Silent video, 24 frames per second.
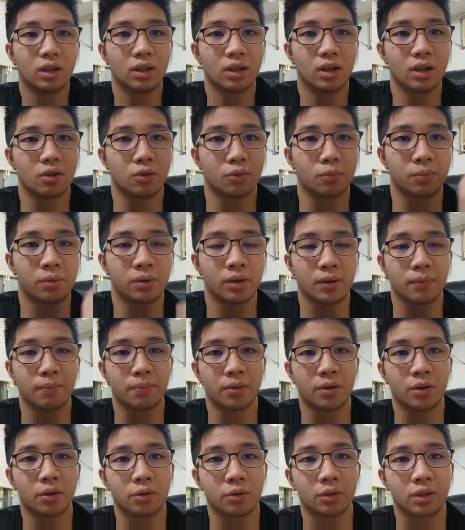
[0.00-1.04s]
They will play
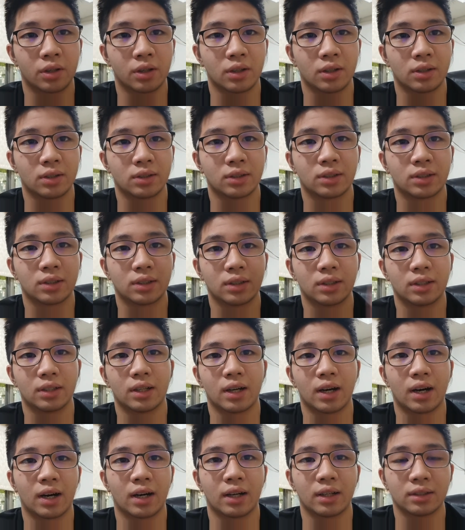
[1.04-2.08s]
pokers,
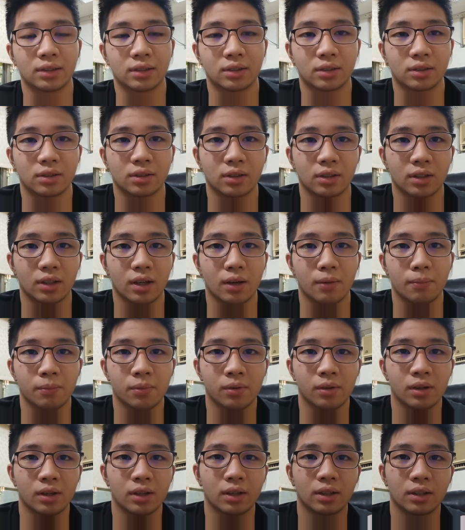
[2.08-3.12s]
dice,
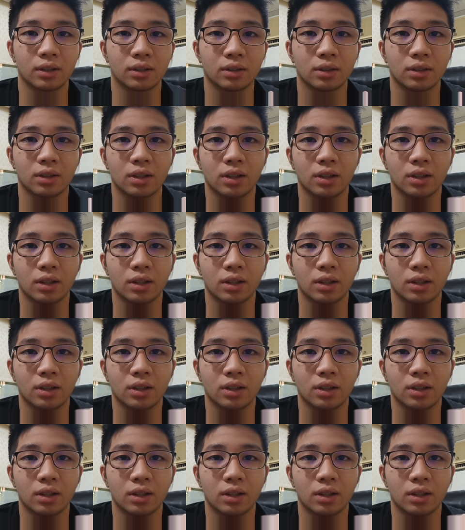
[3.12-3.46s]
gambling,